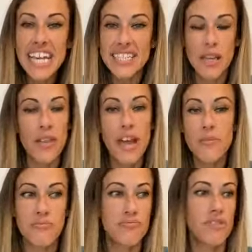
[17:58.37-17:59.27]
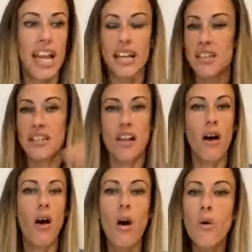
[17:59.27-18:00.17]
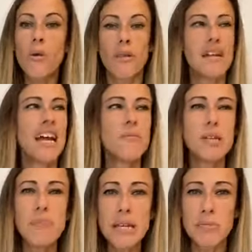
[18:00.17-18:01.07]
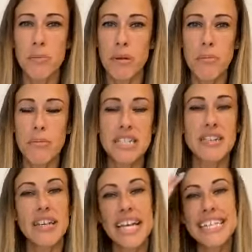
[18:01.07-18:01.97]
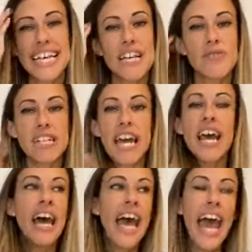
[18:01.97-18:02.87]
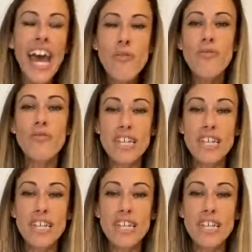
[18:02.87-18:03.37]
So they're like, there's a whole, I mean, how many people probably turn 18 every day? Every